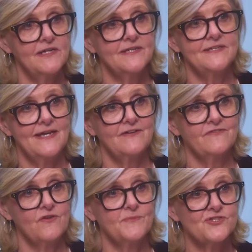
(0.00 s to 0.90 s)
lead now
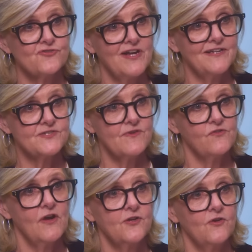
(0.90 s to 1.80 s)
from Australians
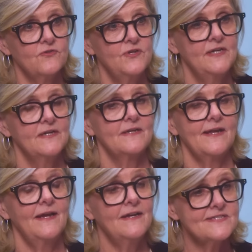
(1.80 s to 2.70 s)
wherever I go, and
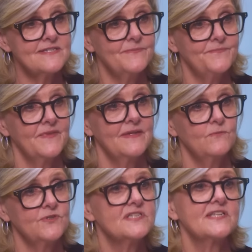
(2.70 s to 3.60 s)
I ask them,
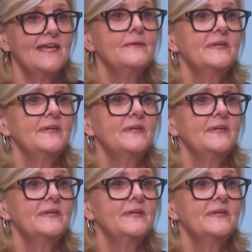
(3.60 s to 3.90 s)
what does care